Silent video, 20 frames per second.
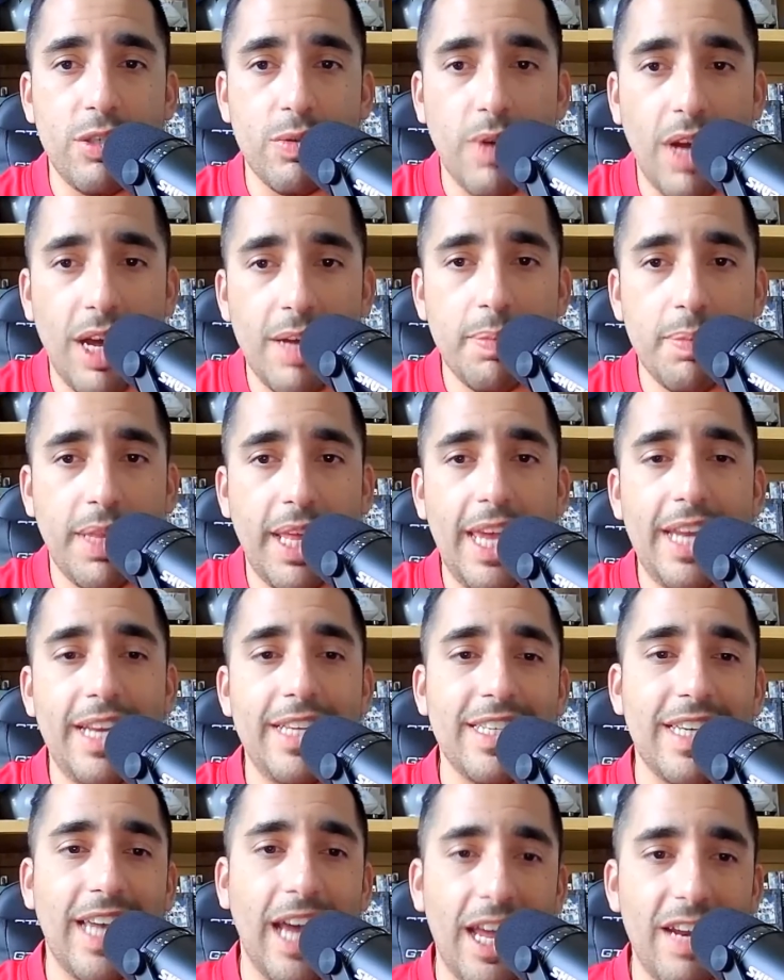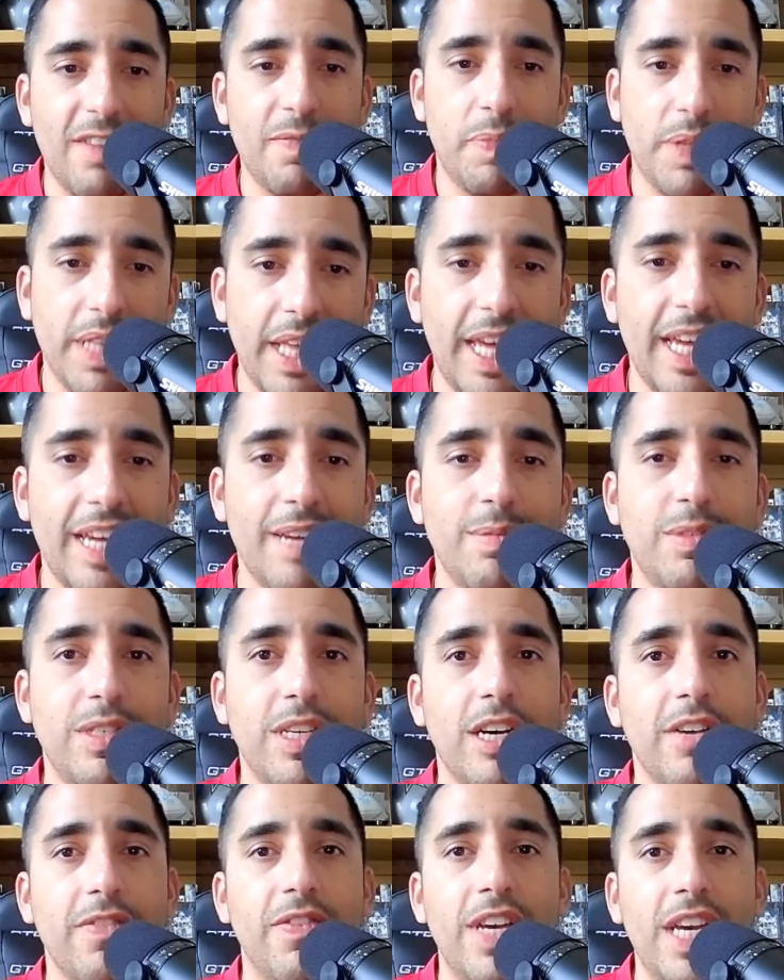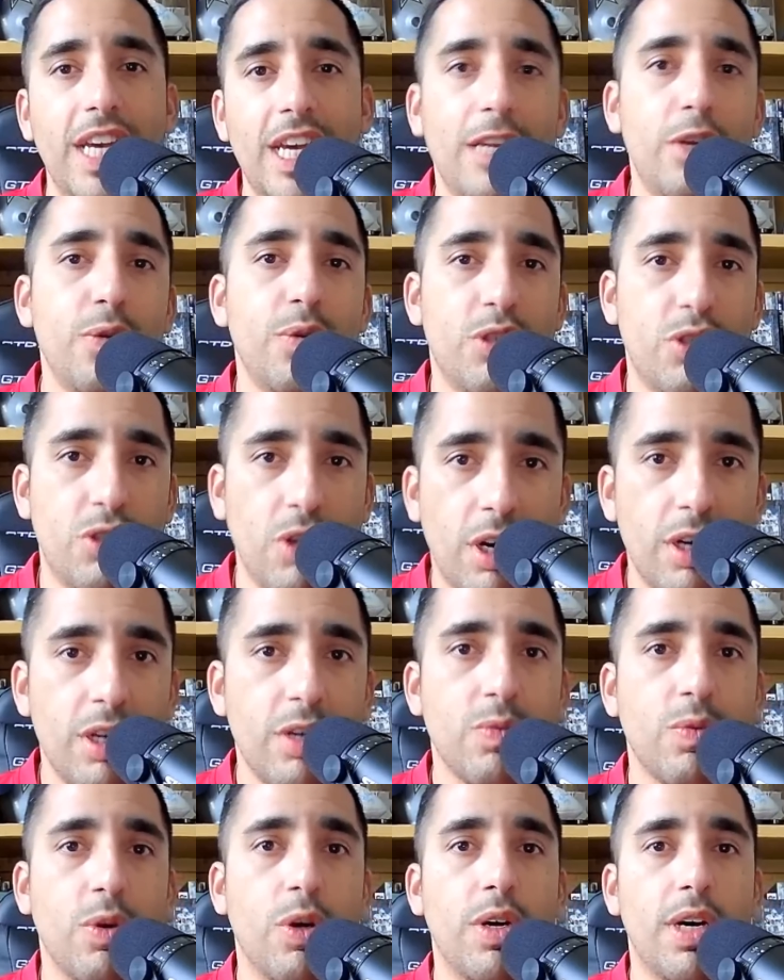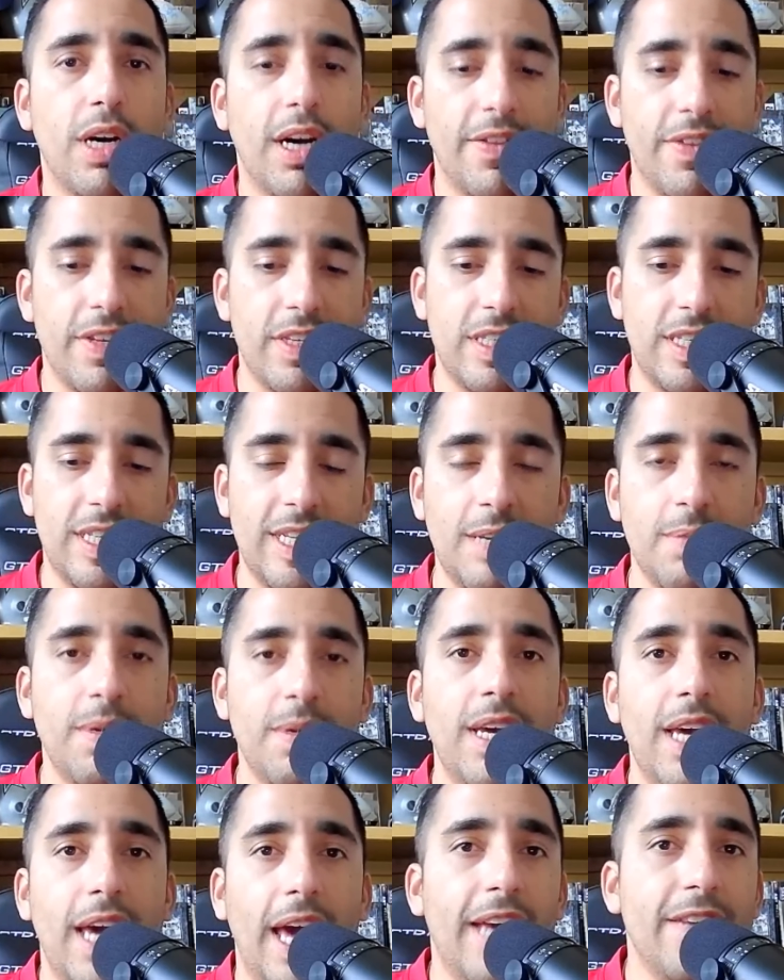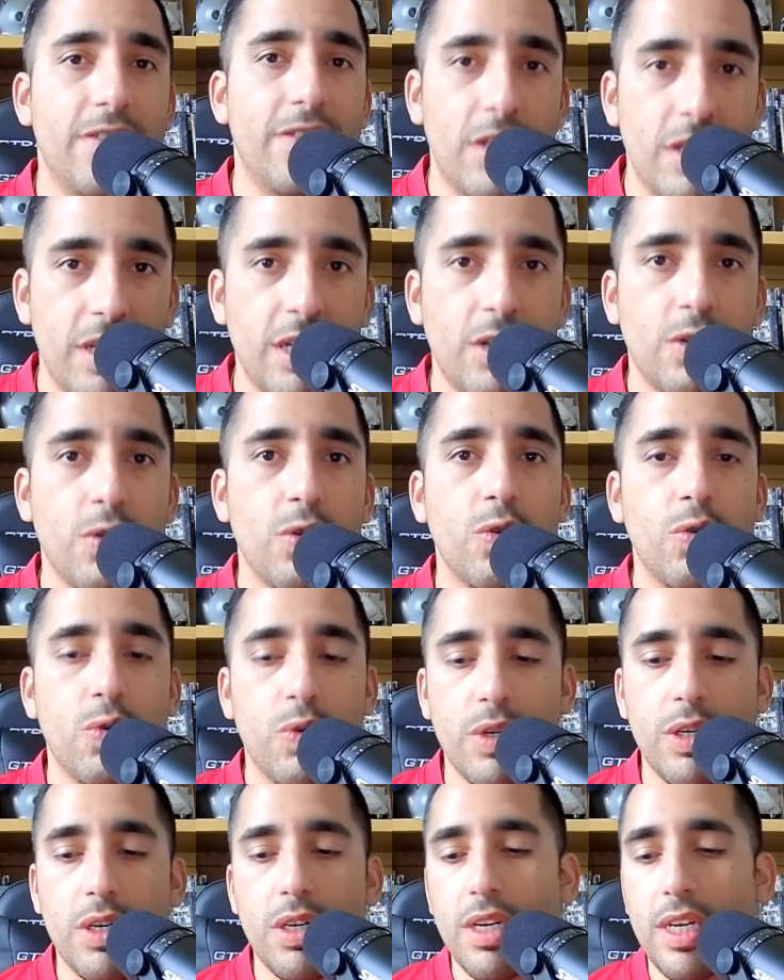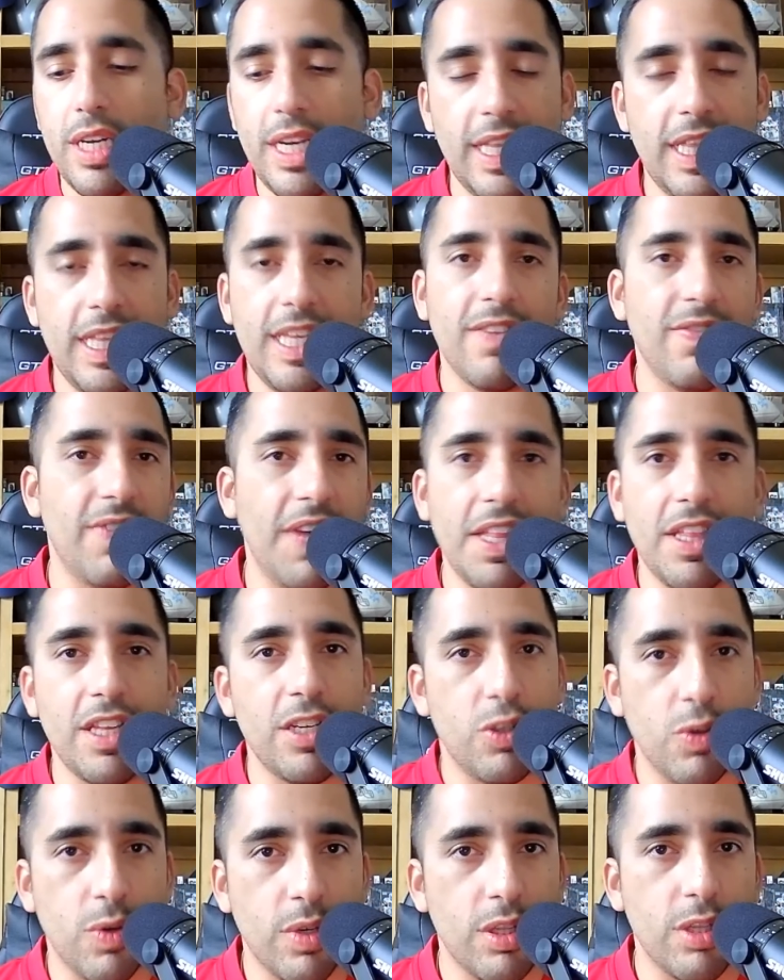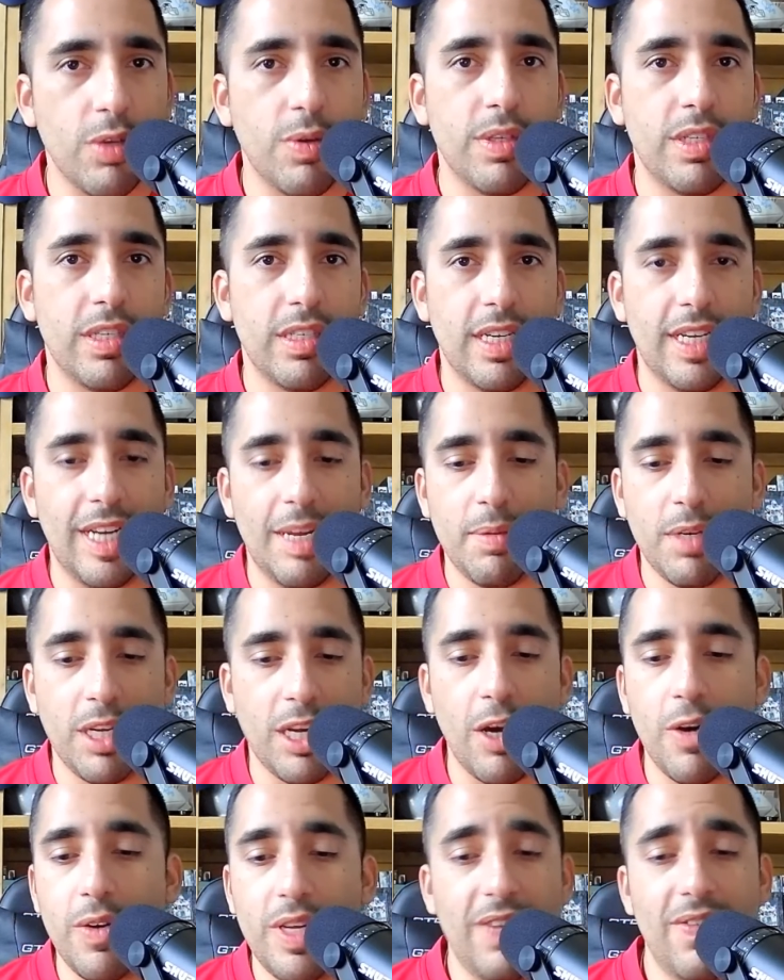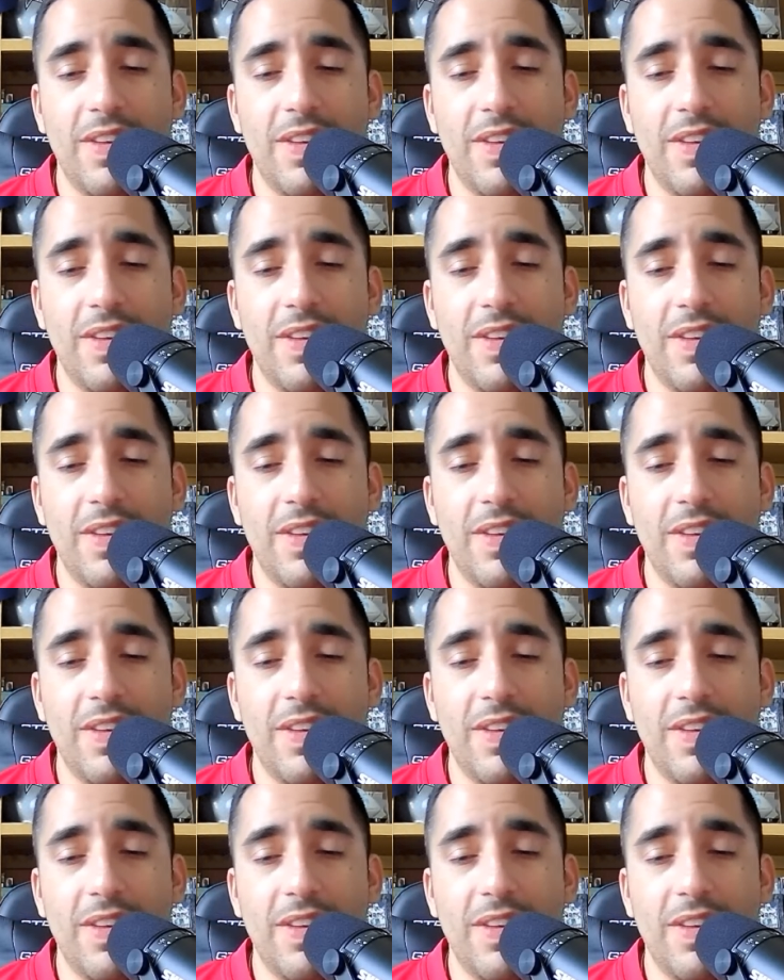DaRon Bland is kind of playing himself into a starting role on this team as their nickel corner in the event that Jordan Lewis is unable to go,